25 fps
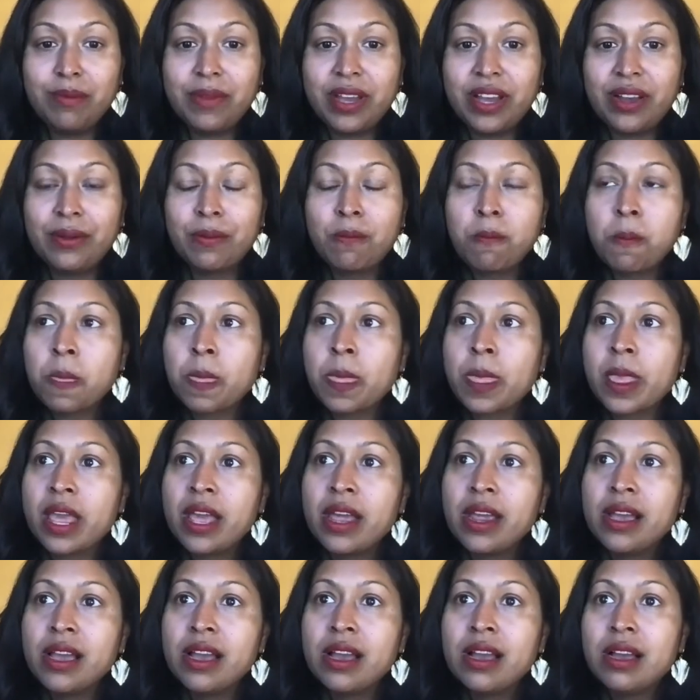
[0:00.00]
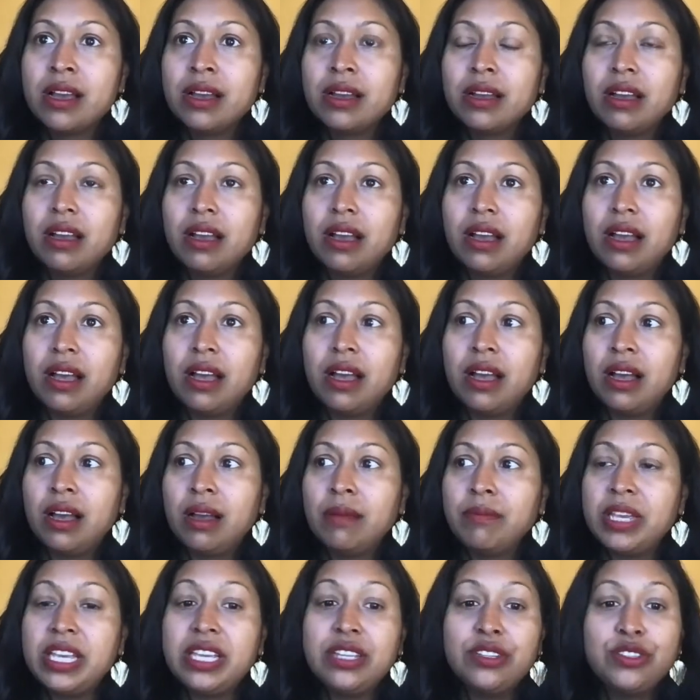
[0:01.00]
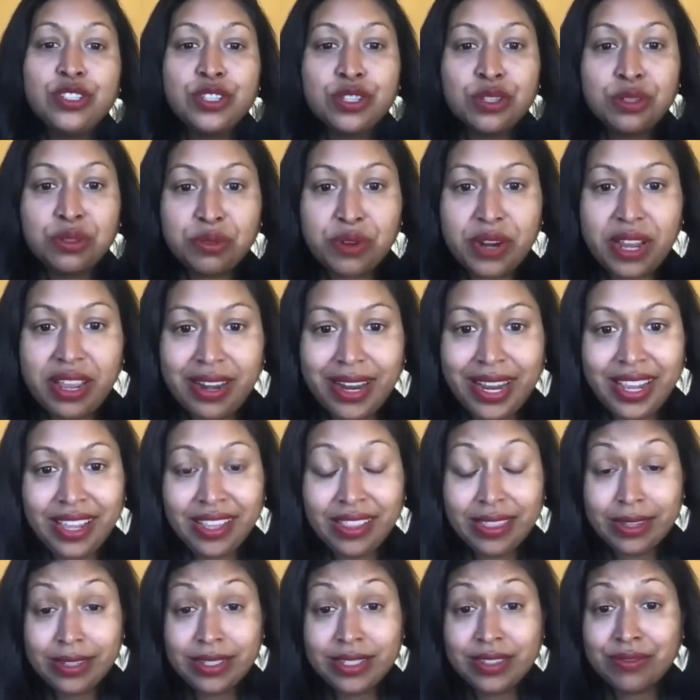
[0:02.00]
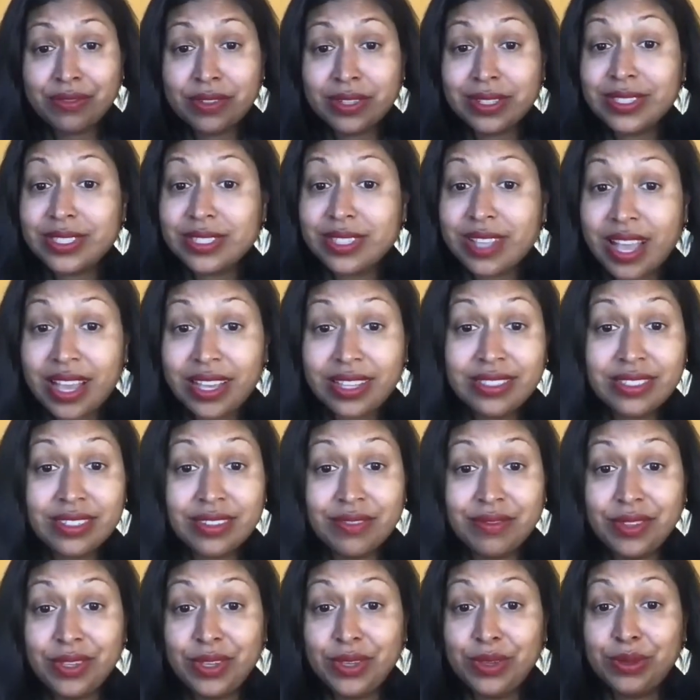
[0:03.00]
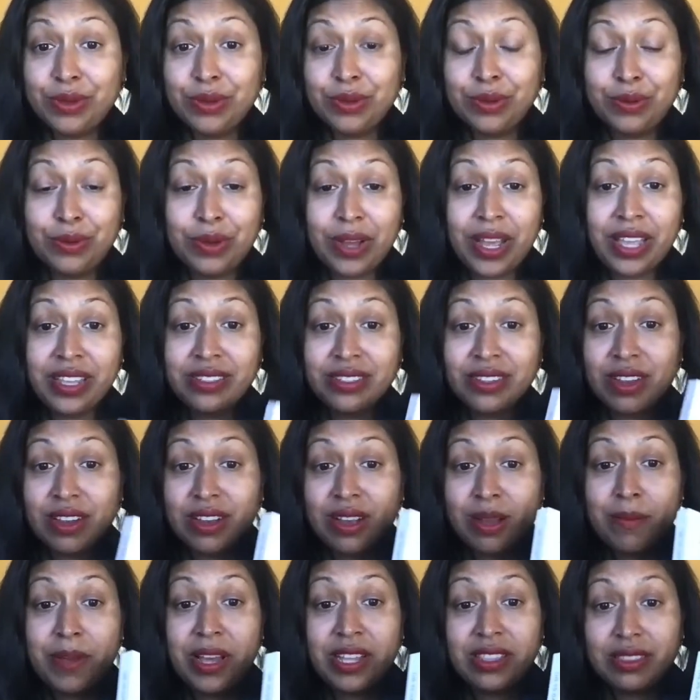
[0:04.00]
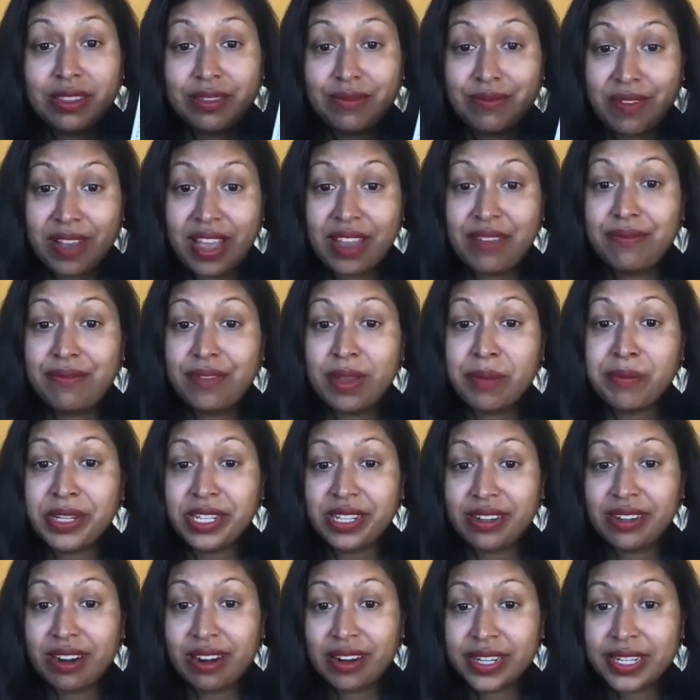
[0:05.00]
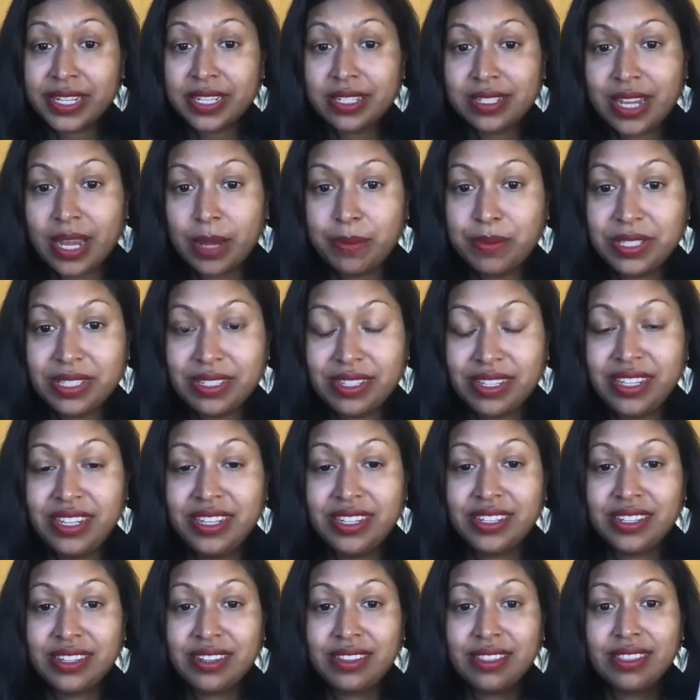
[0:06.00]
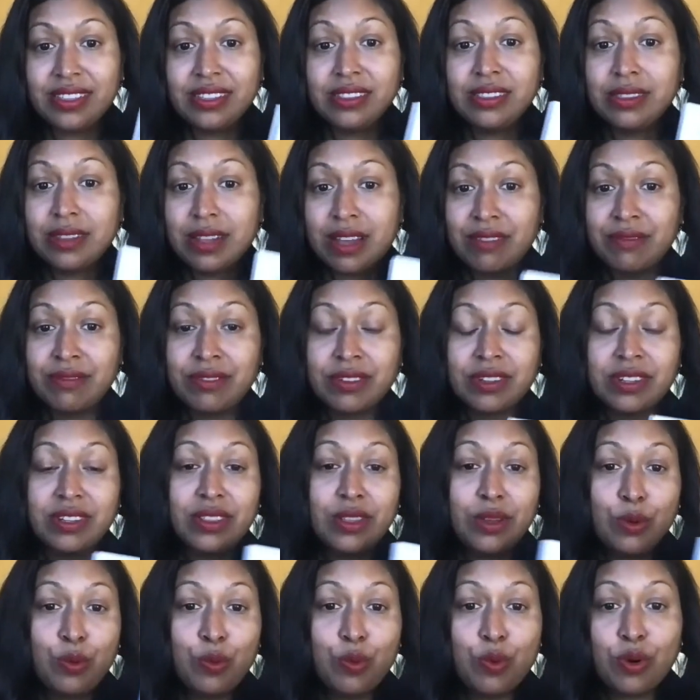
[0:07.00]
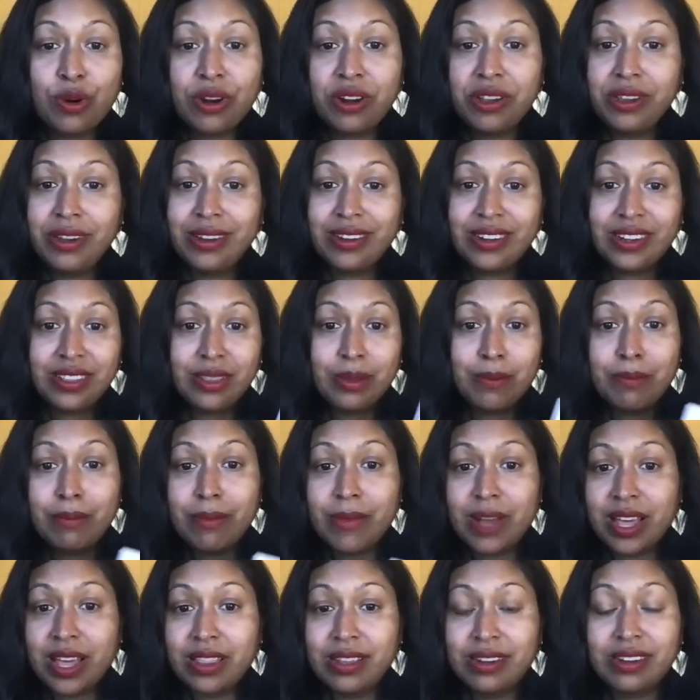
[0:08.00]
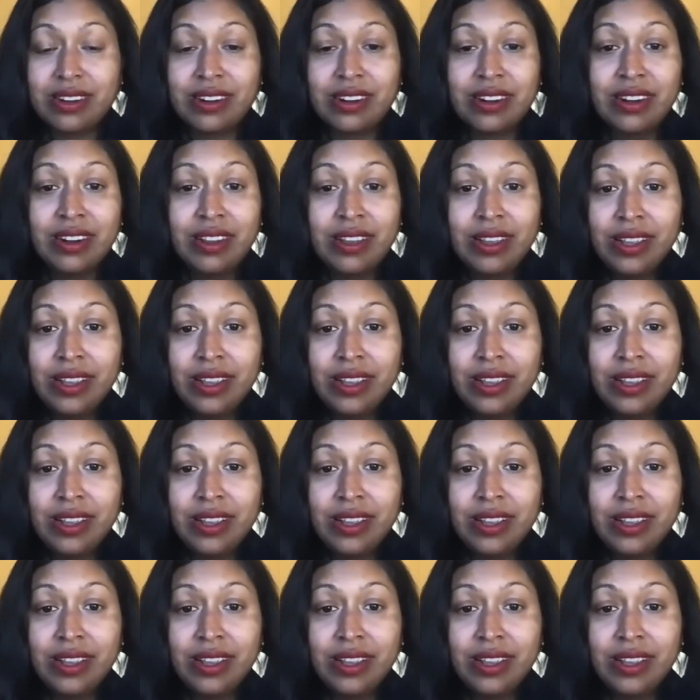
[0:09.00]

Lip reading: about integrating the different sides of you. I talk about the 5 feminine archetypes in here: the lover, the warrior, the mother,